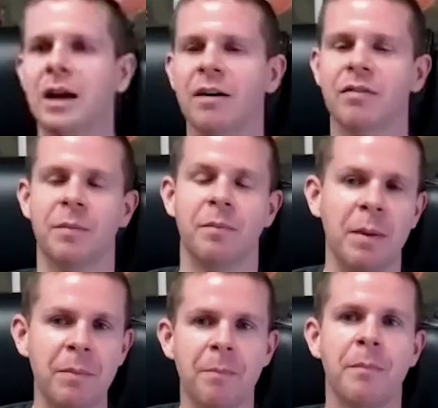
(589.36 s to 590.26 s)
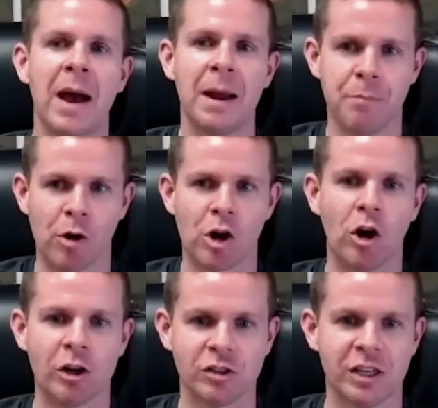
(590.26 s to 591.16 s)
of uh, remember Matt
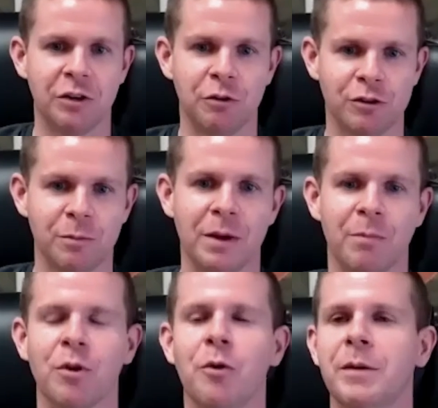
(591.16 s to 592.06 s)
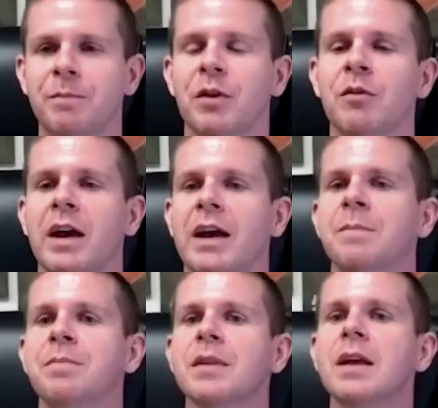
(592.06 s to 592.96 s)
Bartkowski, yeah. the Bruin.
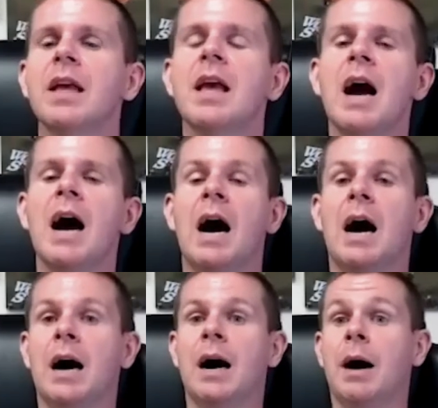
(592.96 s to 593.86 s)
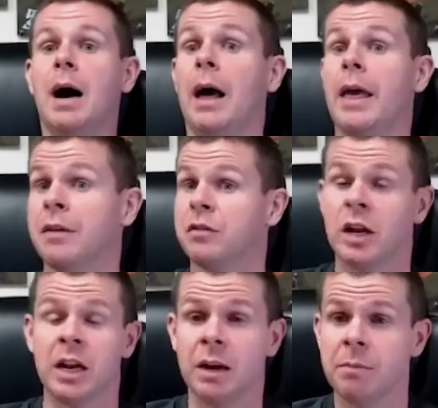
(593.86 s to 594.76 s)
Uh, it's
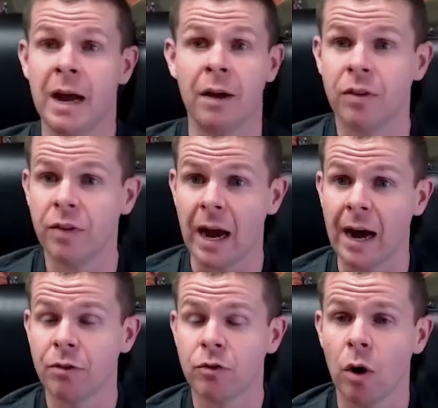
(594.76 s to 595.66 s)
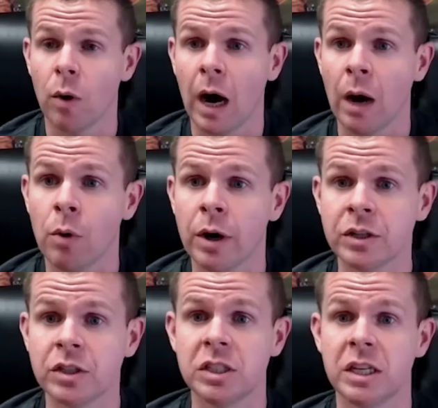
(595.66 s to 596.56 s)
going to come down to that. So I want to
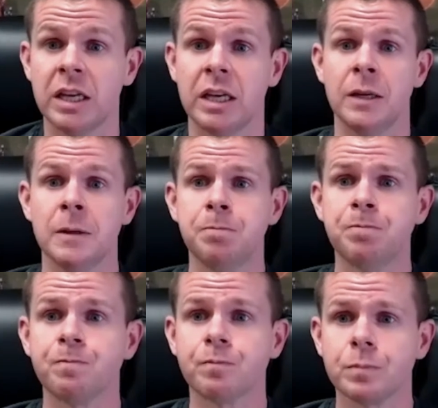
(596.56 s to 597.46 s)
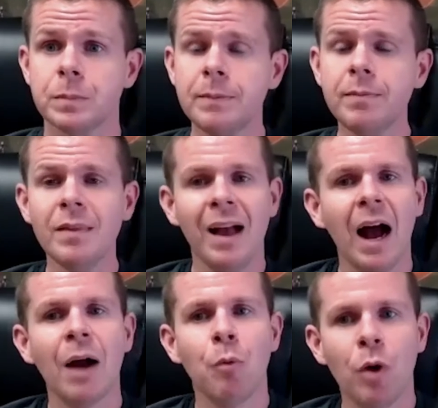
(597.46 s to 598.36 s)
see,
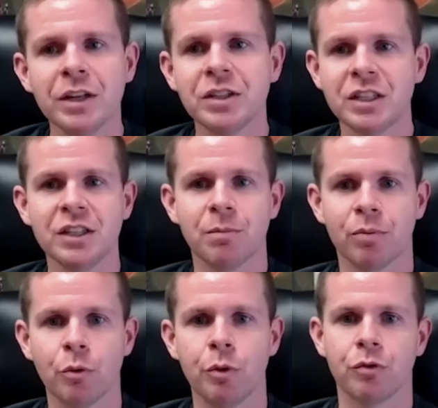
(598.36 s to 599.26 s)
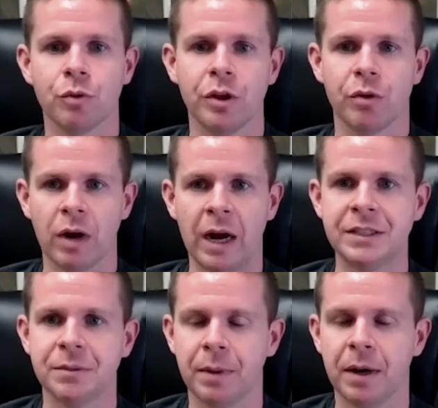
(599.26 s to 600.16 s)
I want to see the Bruins really
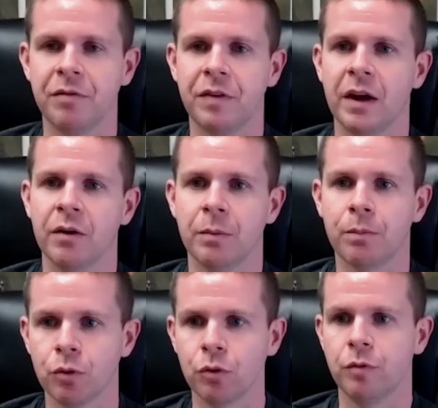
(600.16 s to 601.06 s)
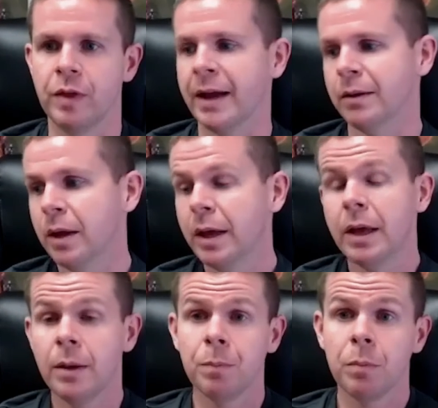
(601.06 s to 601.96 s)
rise above here and prove that
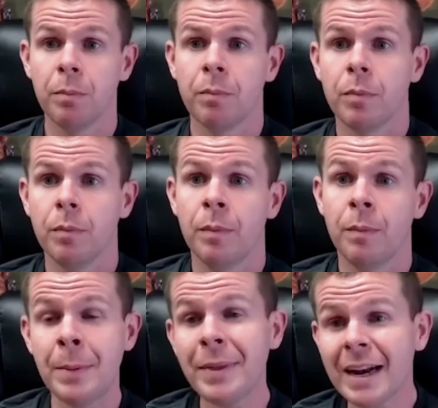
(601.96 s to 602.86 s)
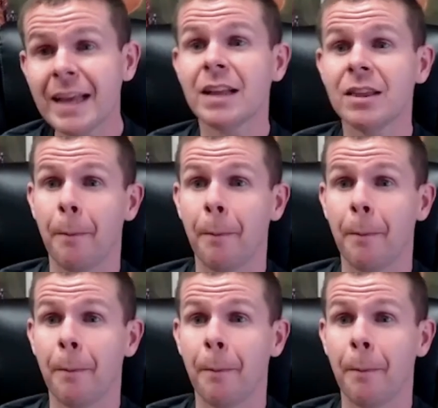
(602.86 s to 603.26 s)
maybe they didn't get